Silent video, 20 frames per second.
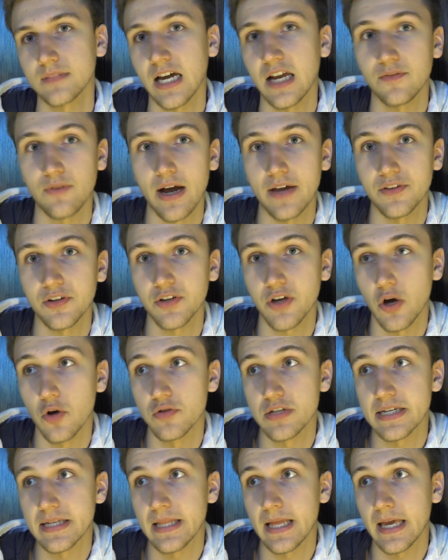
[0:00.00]
I'd rather
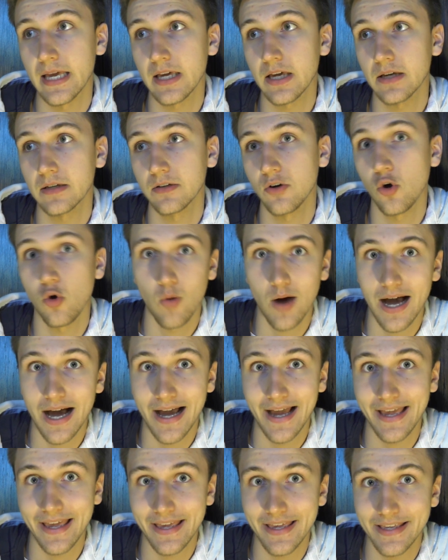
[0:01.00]
go to, like,
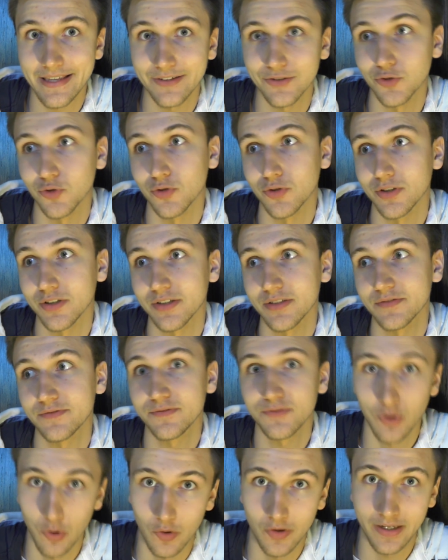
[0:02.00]
Hawaii or
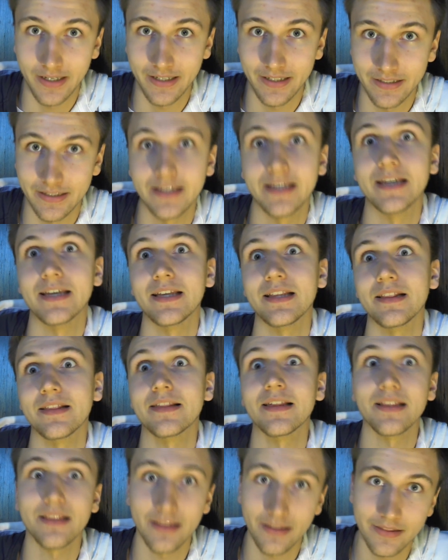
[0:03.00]
Florida and
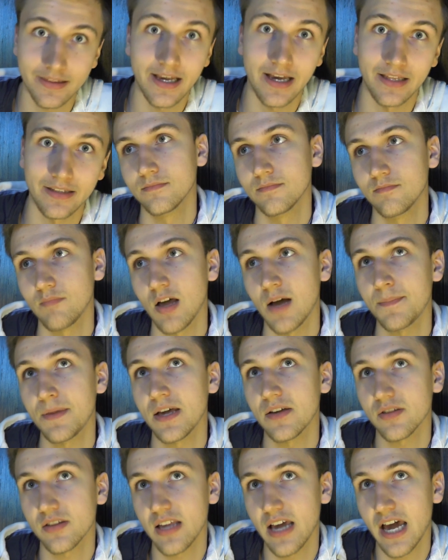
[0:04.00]
sit in the sun, not
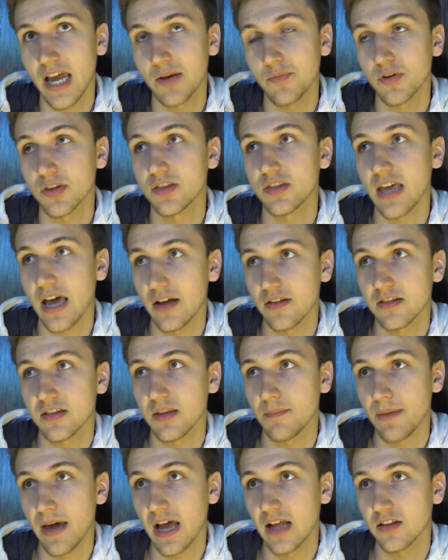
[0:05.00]
be outside with
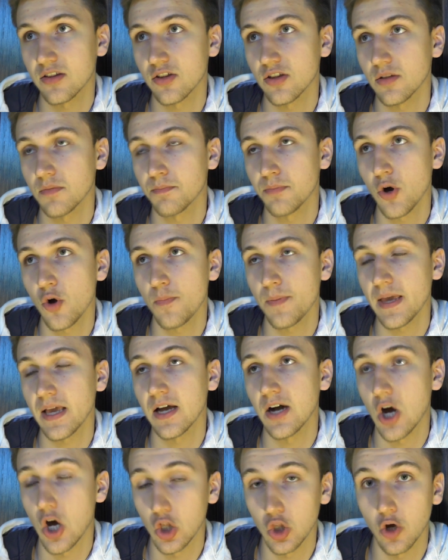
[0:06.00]
thousands of bats
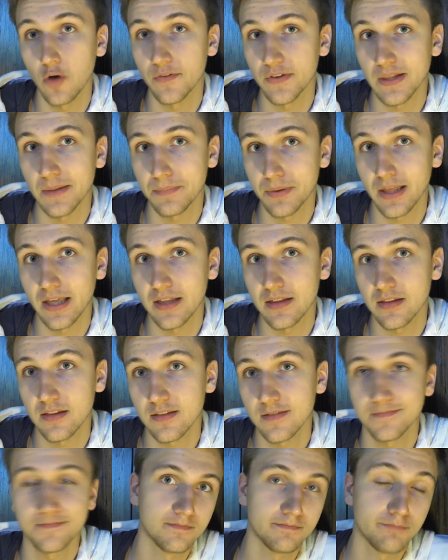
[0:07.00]
pooping all over the
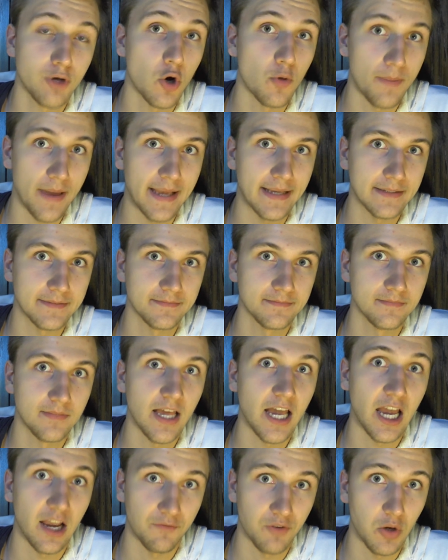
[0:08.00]
place. Pooping.
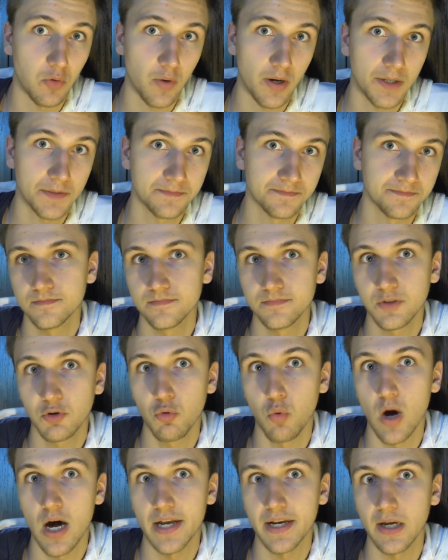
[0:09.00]
Everywhere.
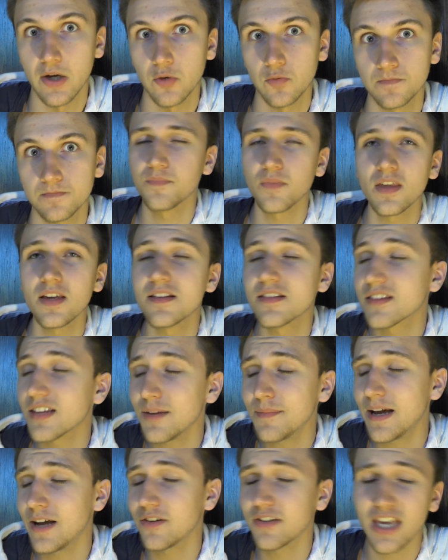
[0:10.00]
Guano. He
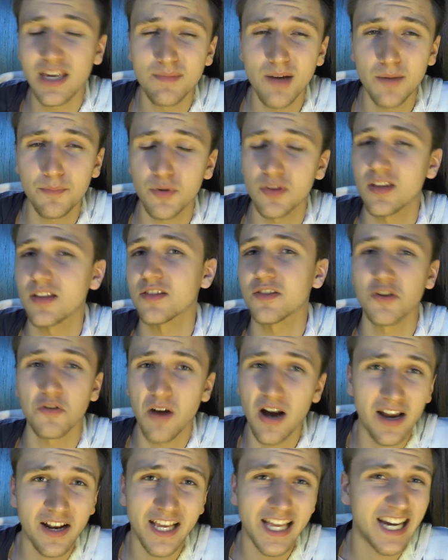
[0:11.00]
somehow came up with this
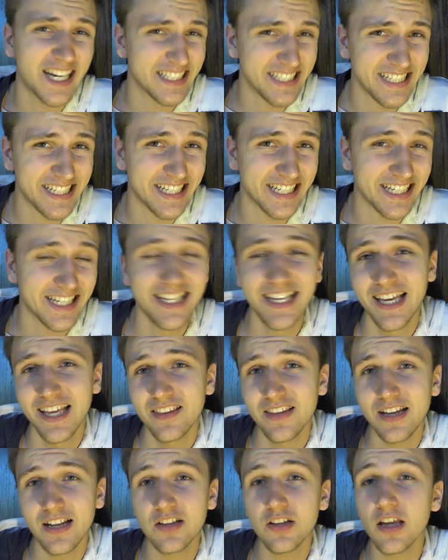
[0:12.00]
neurotic idea
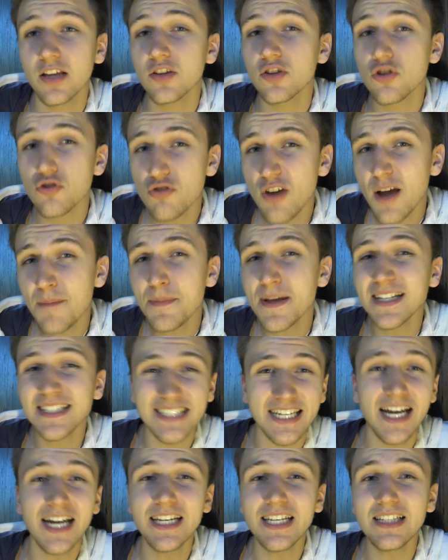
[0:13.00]
that
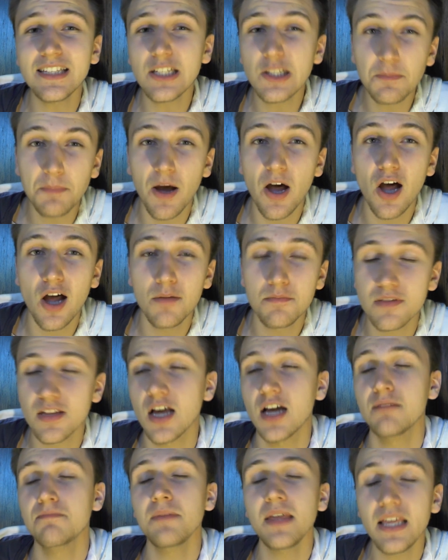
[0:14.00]
strapping tiny little bombs
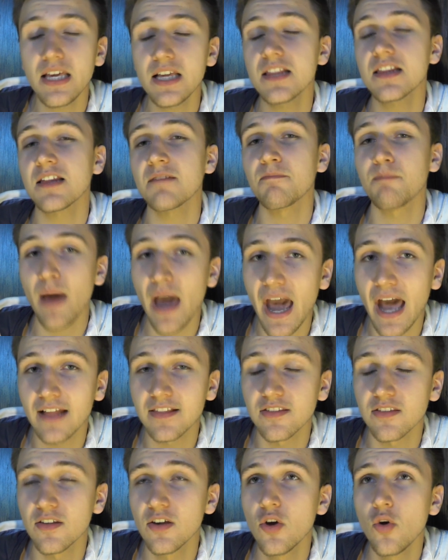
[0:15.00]
on millions of
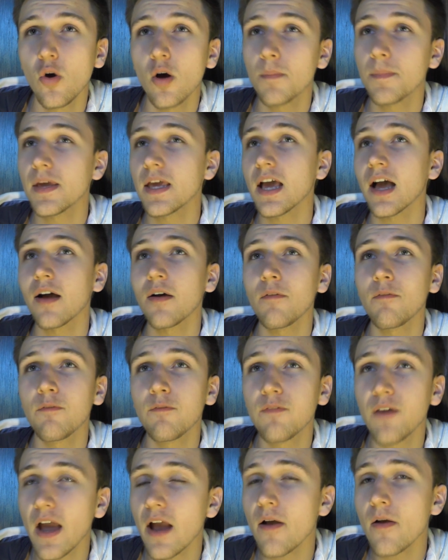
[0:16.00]
bats would be a
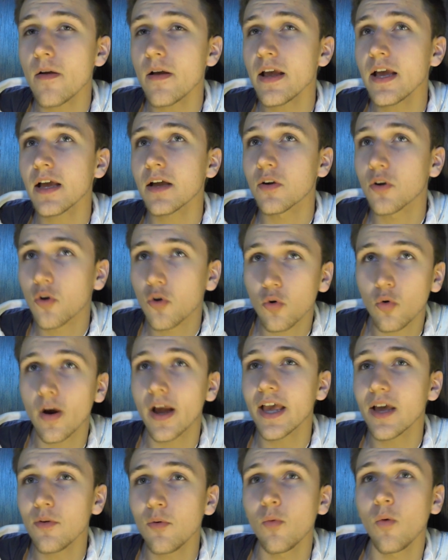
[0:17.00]
very
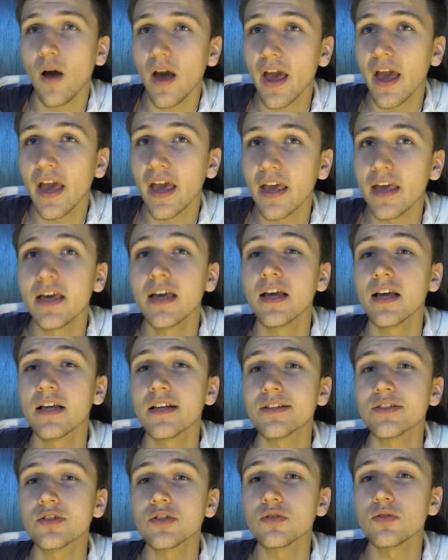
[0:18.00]
great way
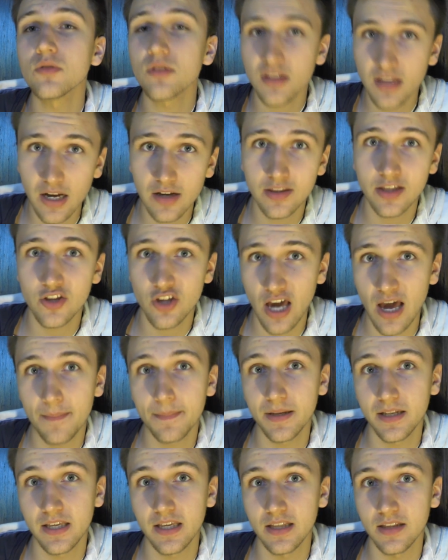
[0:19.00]
to scare the
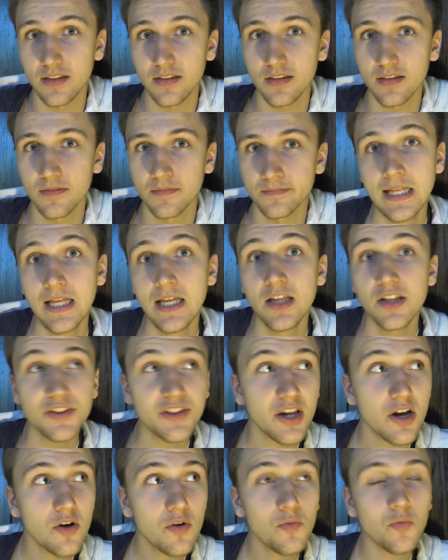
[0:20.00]
Japanese.
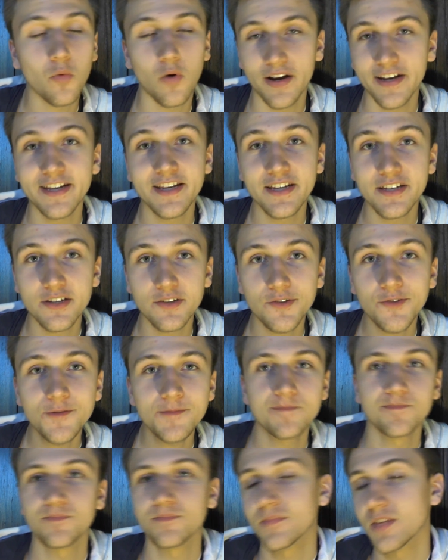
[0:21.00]
So, what did he
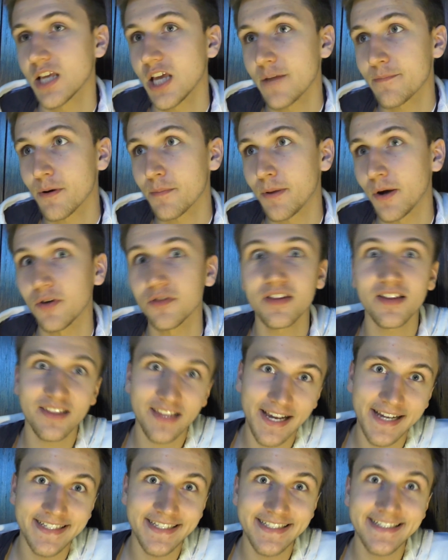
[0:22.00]
do? He proposed
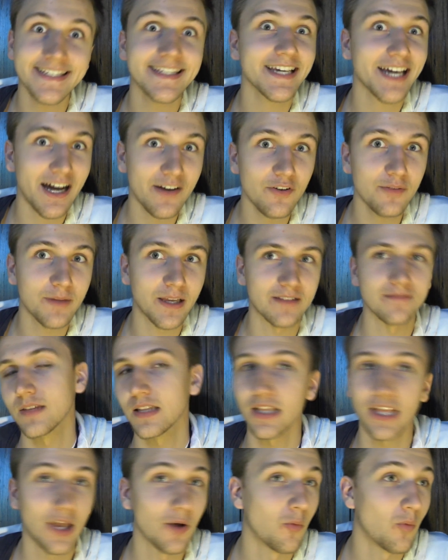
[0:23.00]
this idea to the government.
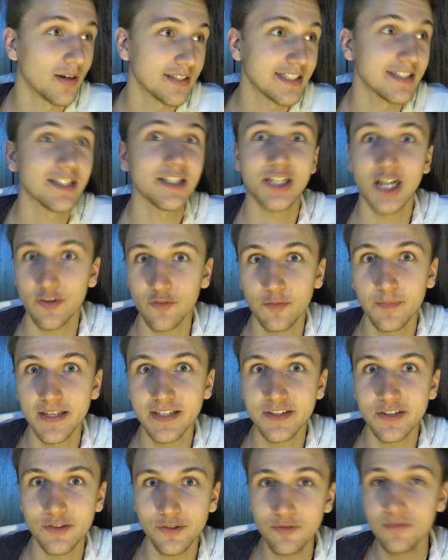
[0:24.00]
And what did the
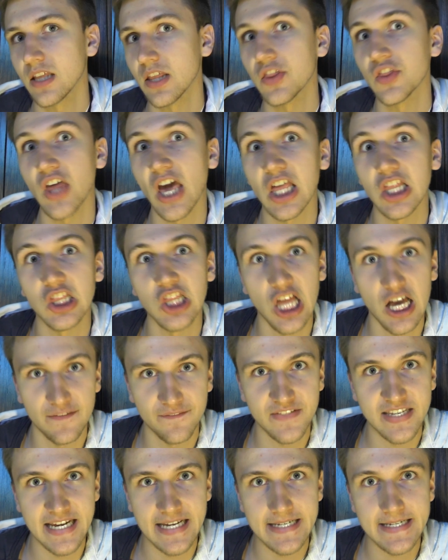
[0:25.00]
government do? They
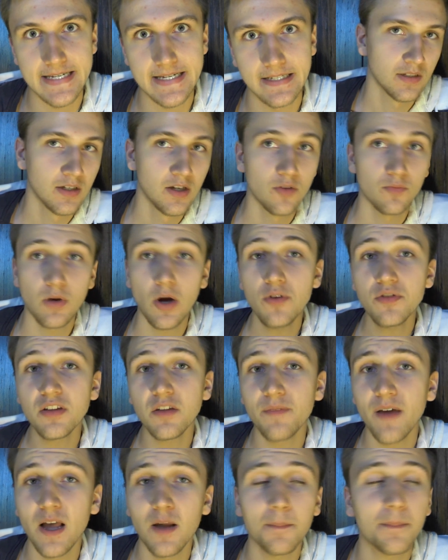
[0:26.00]
loved it.
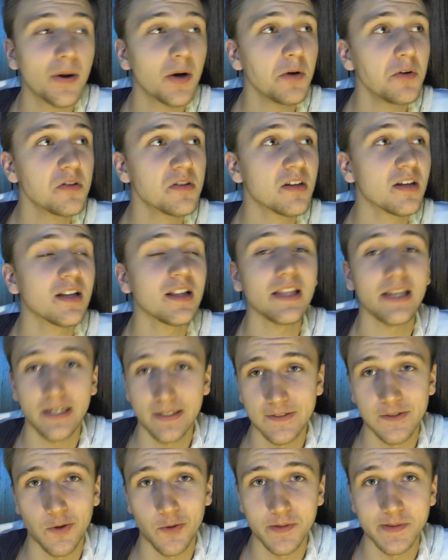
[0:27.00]
Roosevelt personally
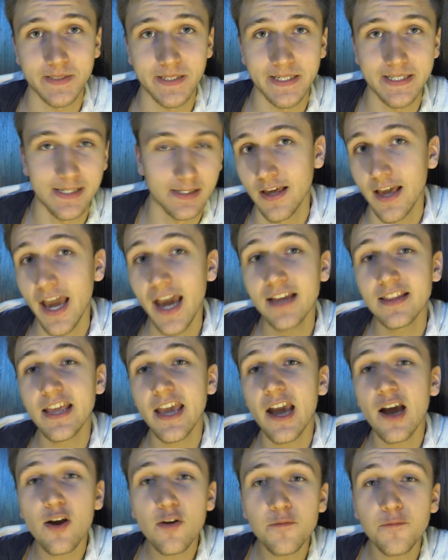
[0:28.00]
endorsed it, and
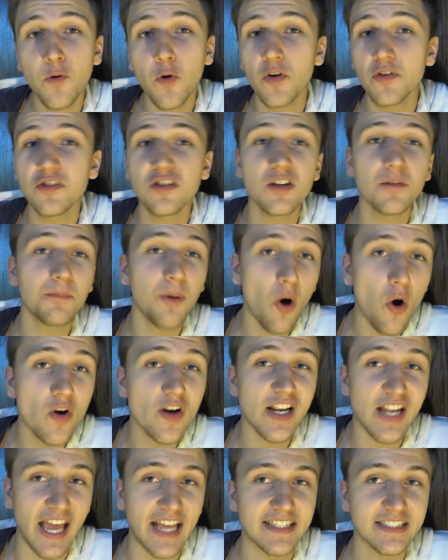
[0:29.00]
the Air Force
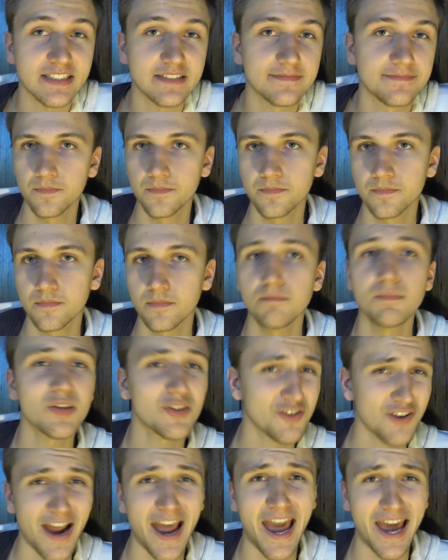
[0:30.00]
supported it.
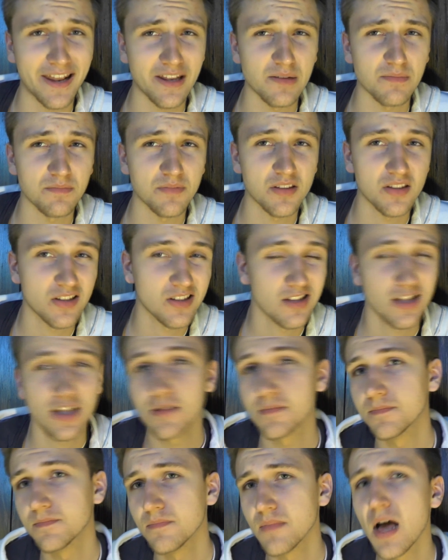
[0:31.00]
Mr. Adams,
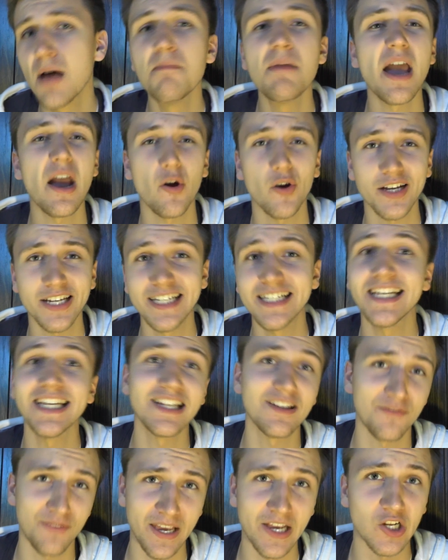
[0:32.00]
American
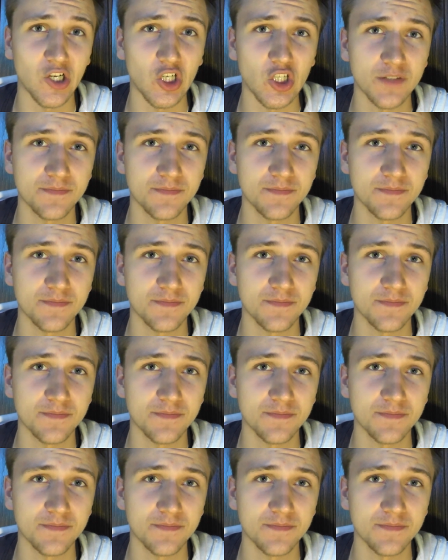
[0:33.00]
innovator.